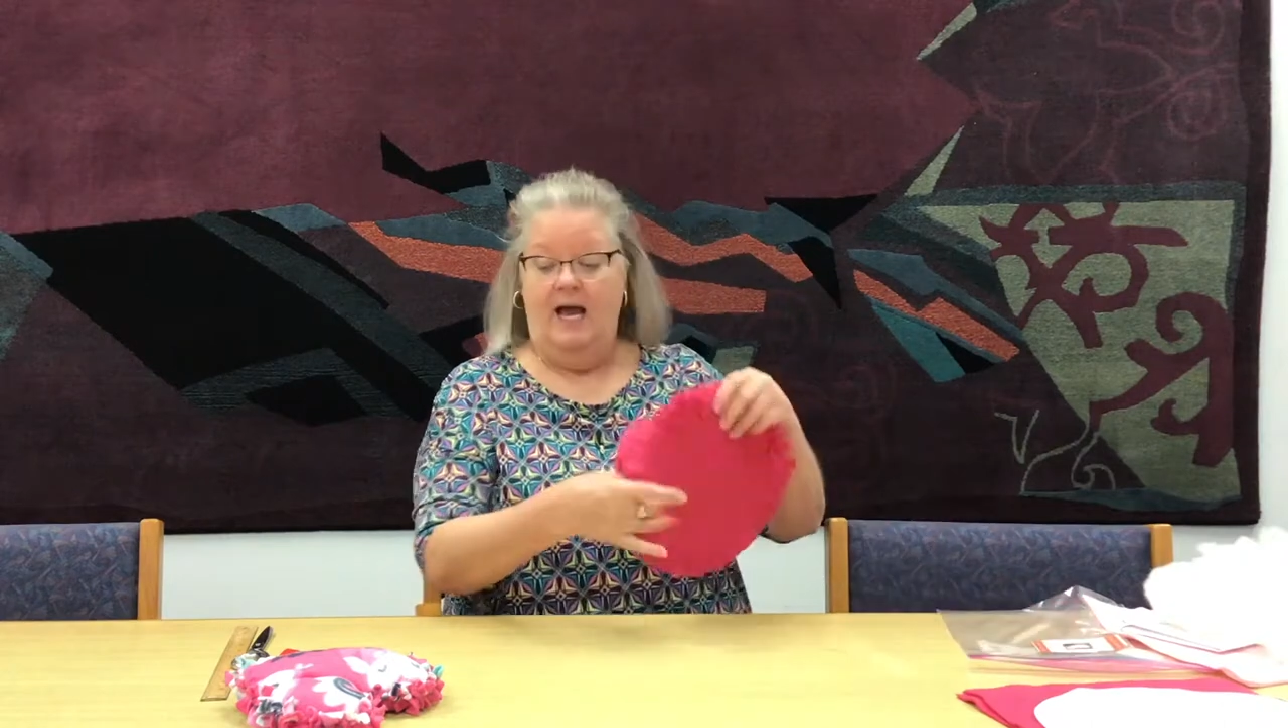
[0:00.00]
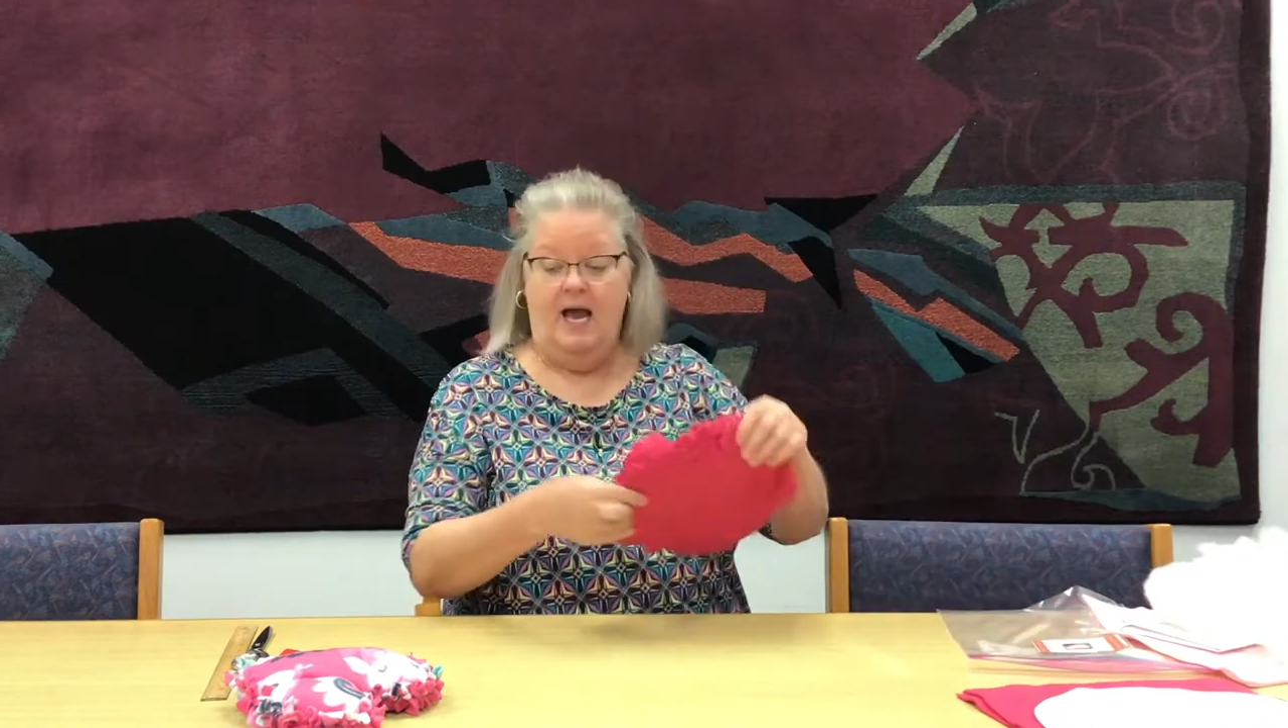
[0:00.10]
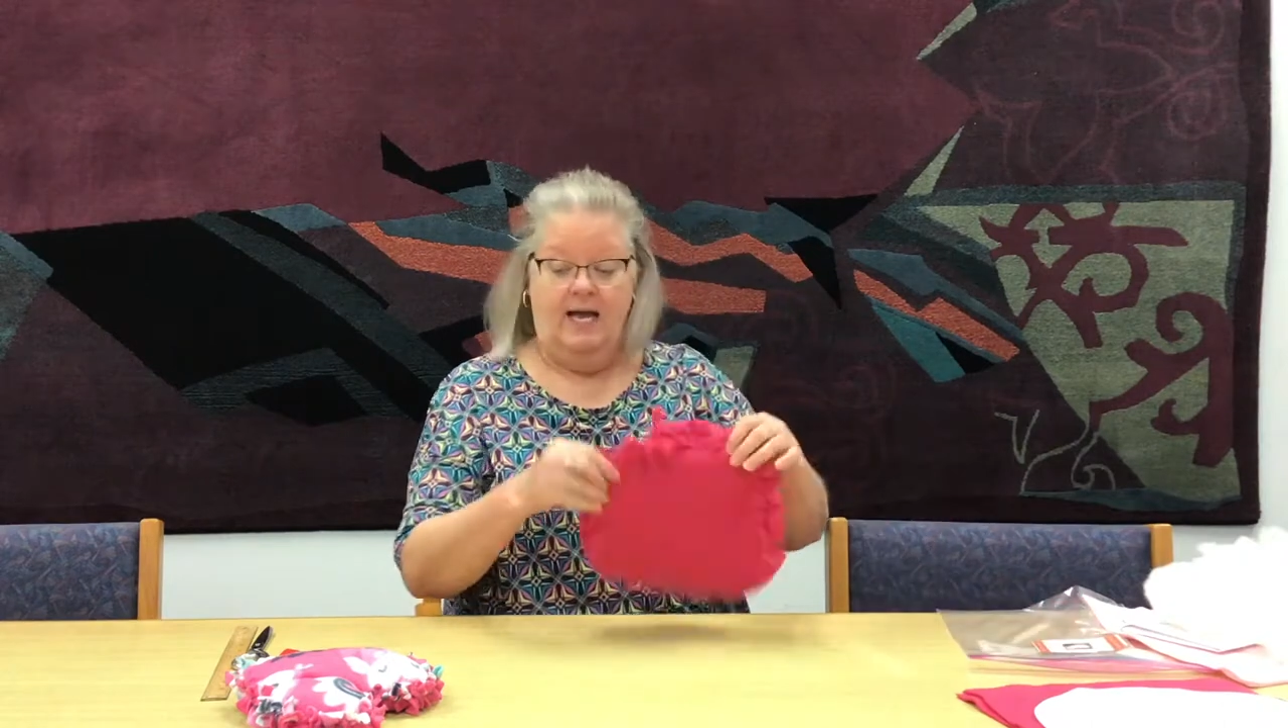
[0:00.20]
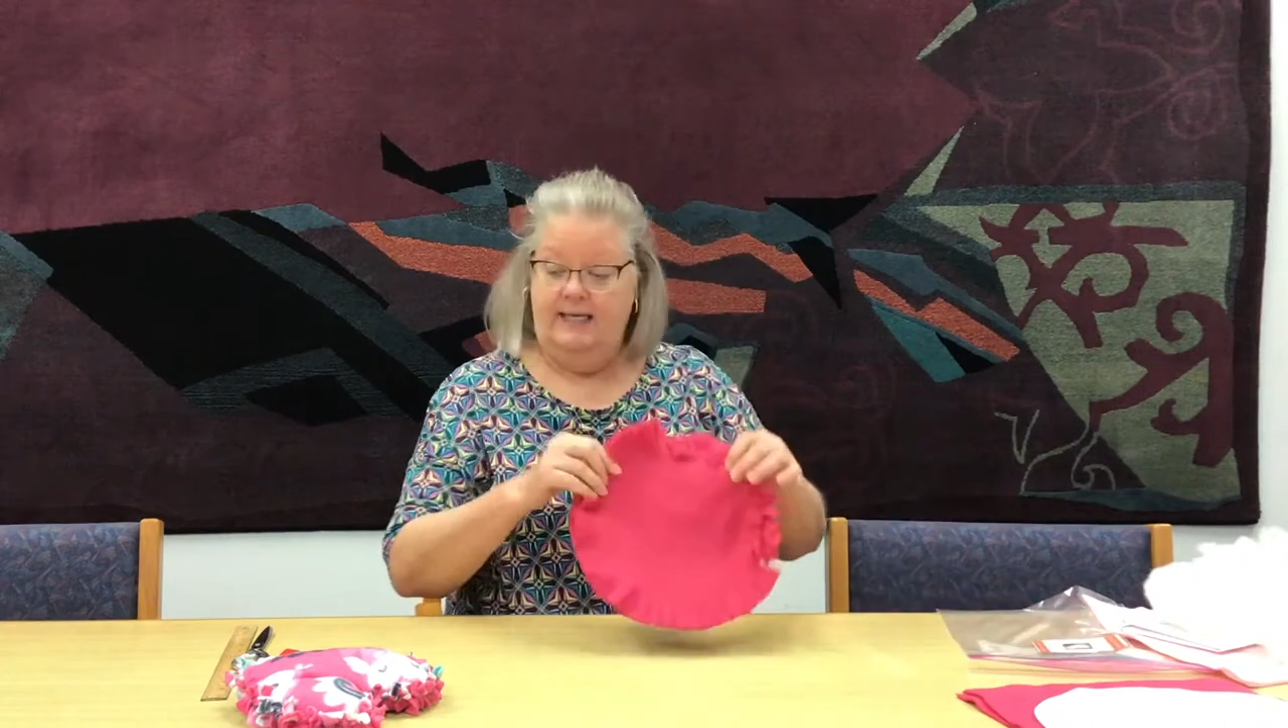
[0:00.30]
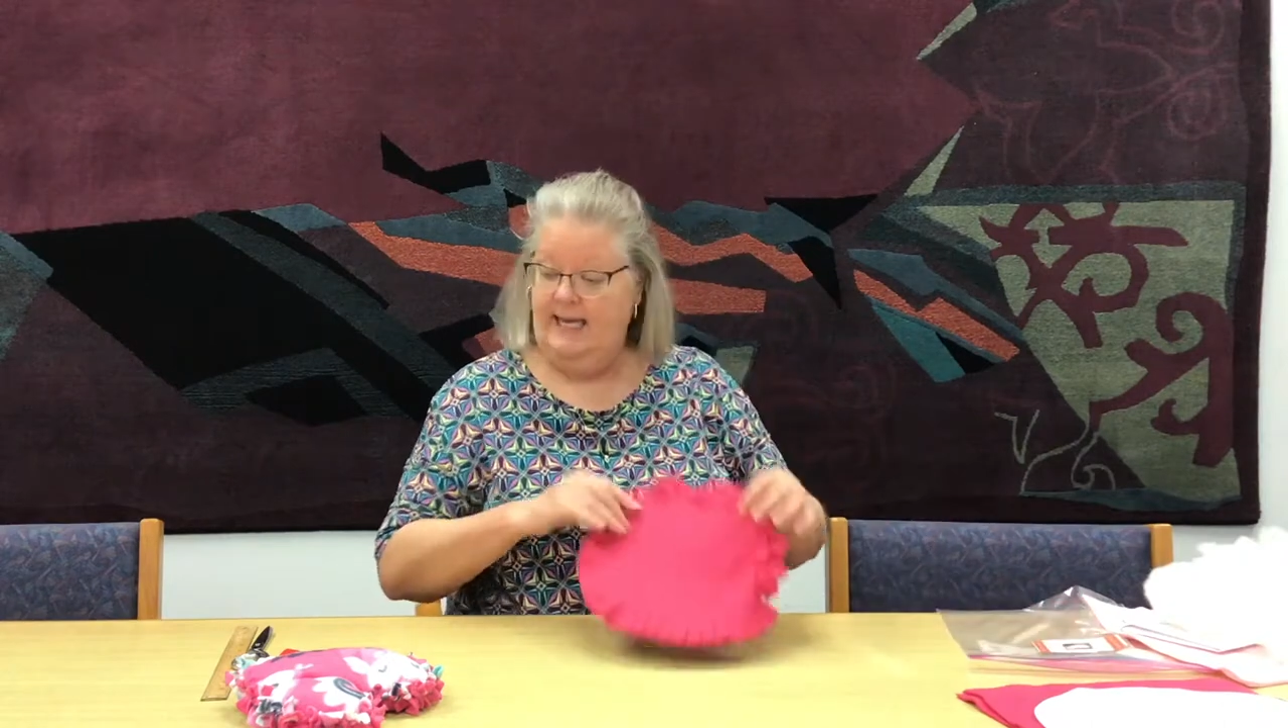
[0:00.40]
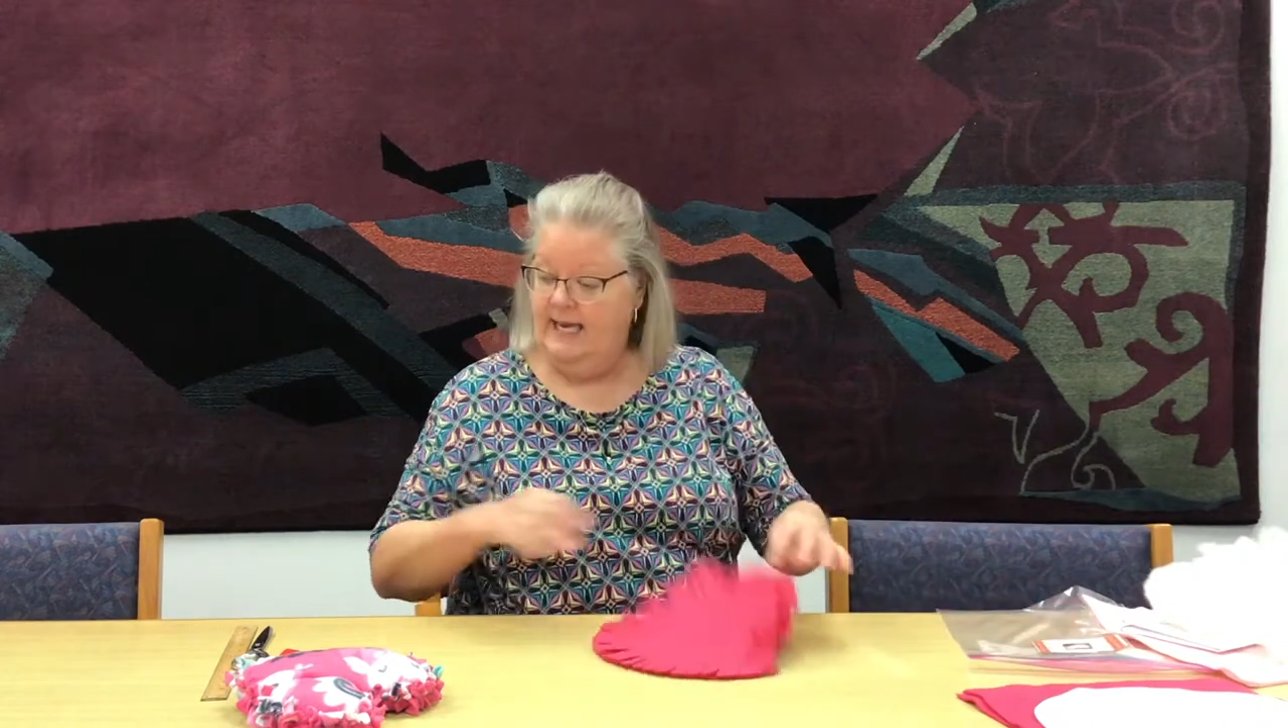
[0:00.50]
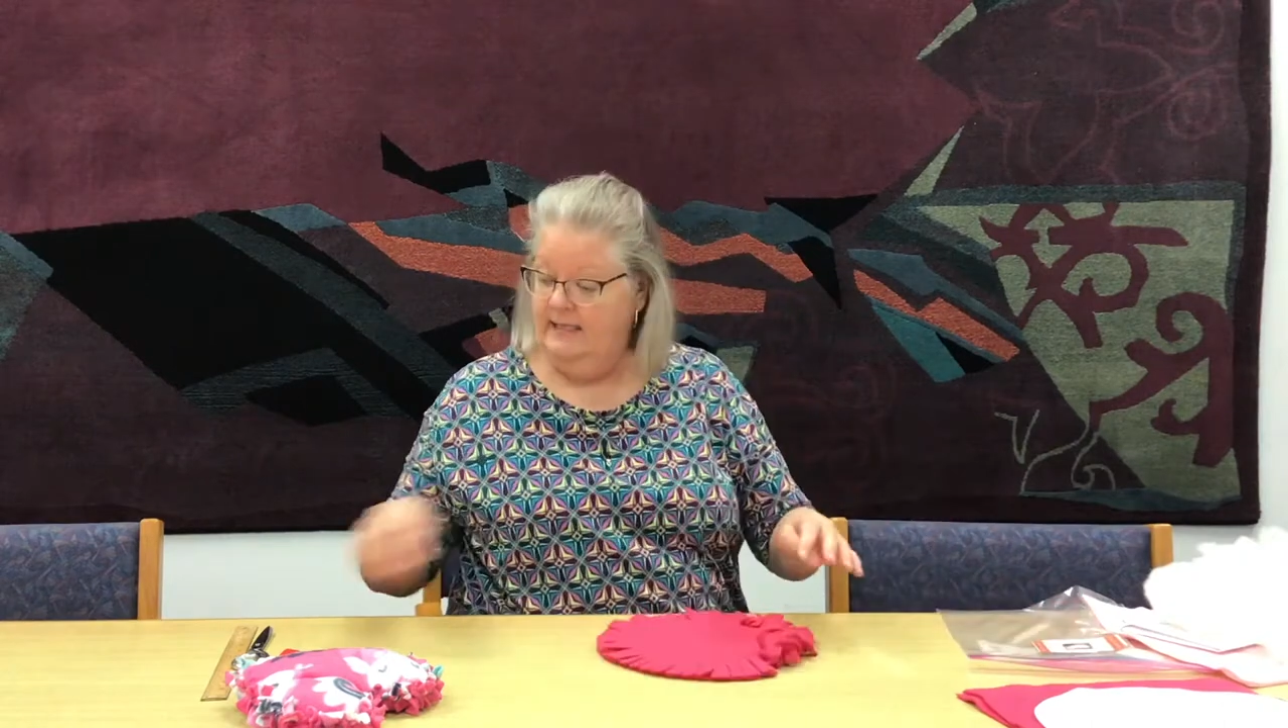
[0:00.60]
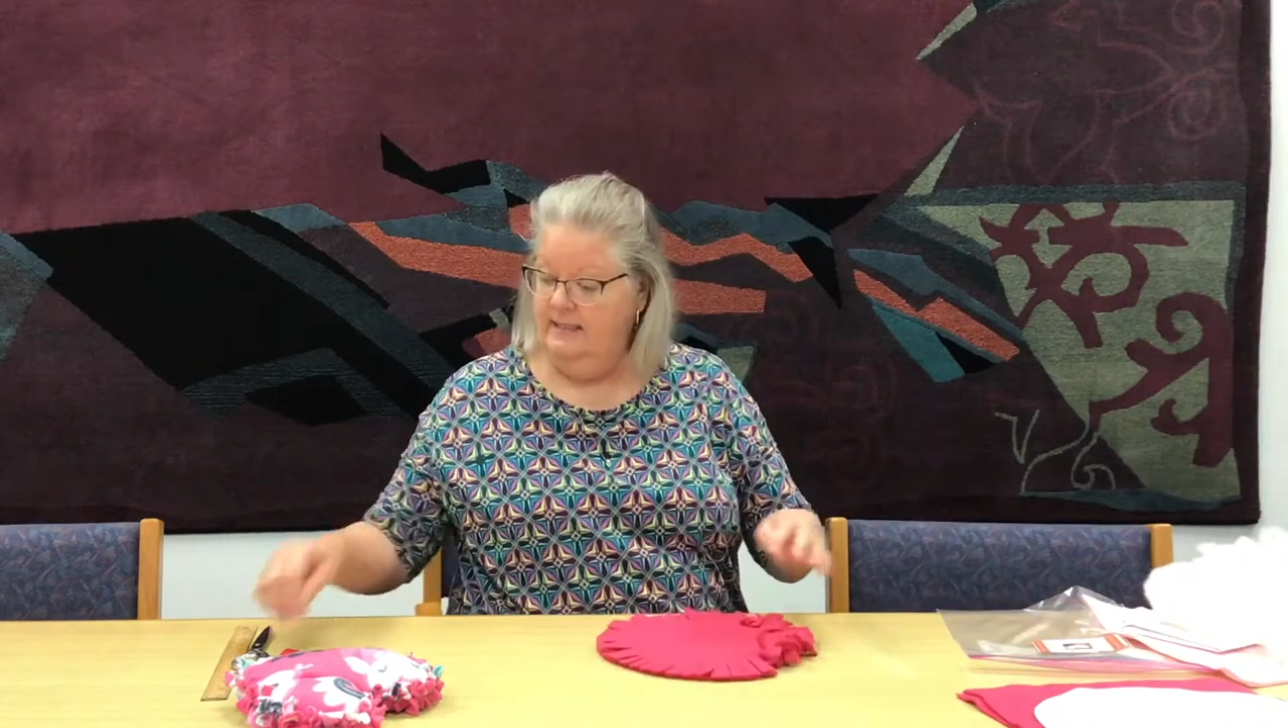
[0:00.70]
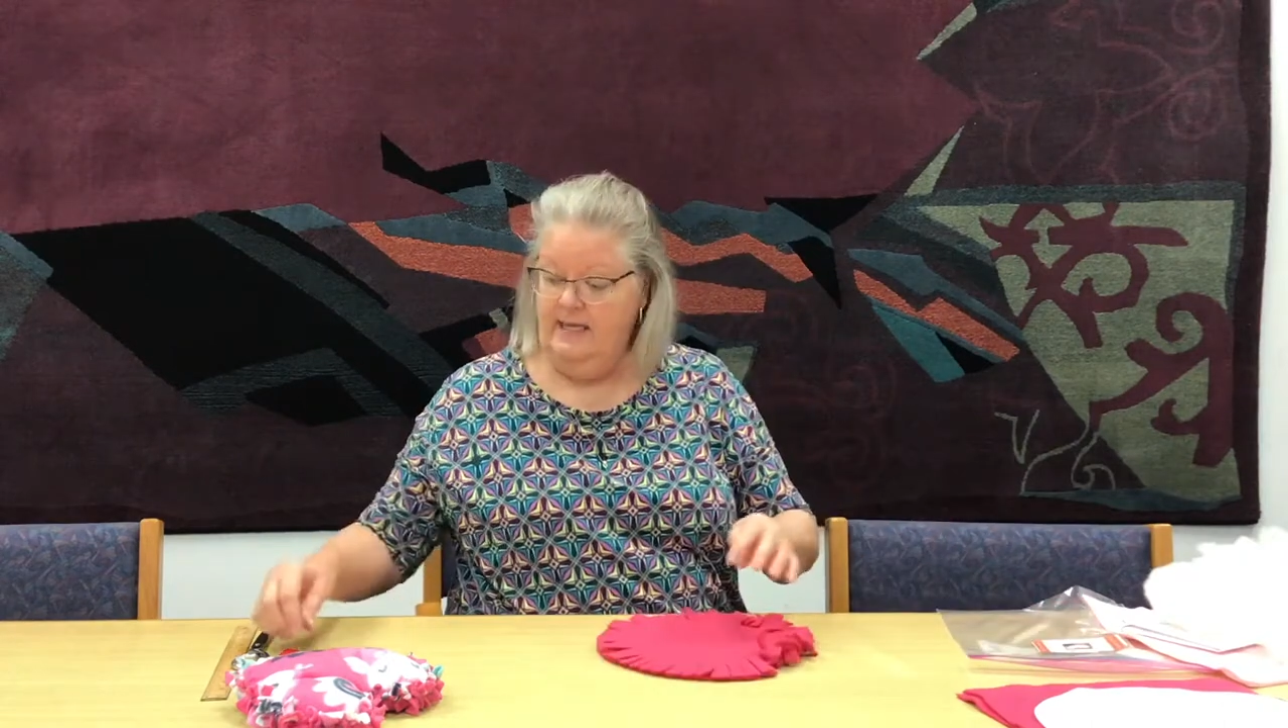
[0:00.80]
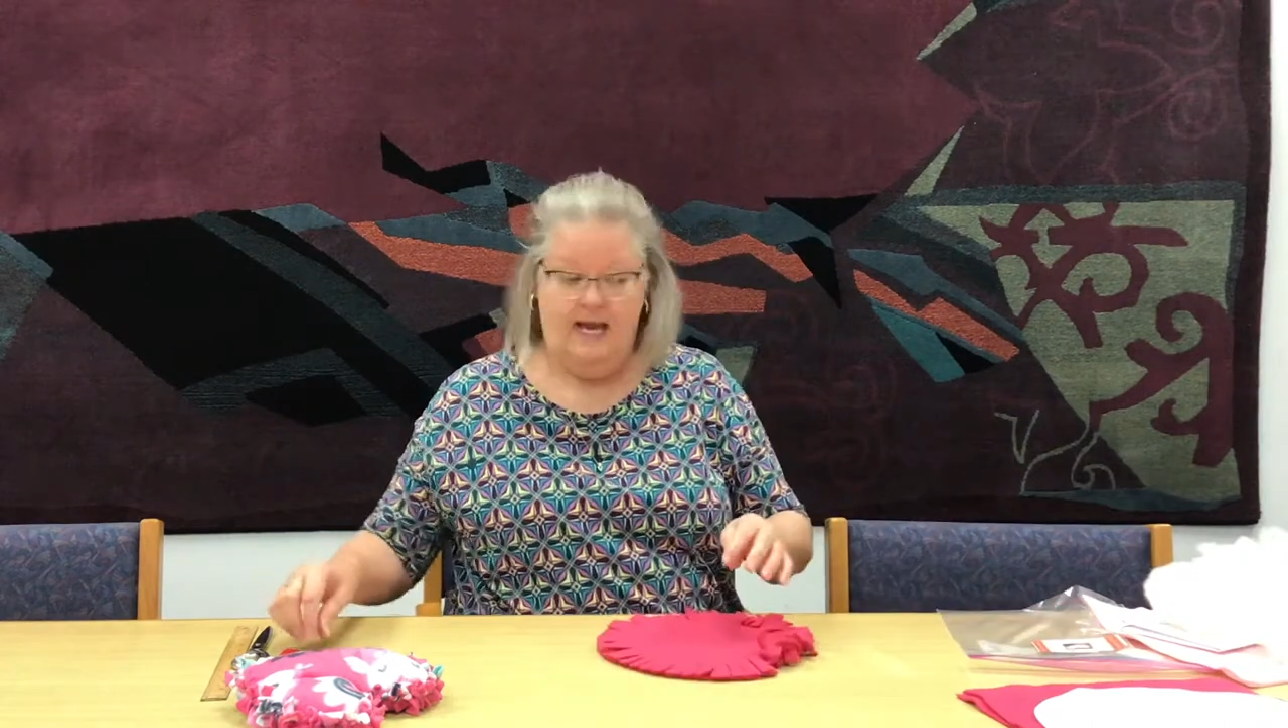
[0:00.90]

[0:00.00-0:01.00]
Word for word: again,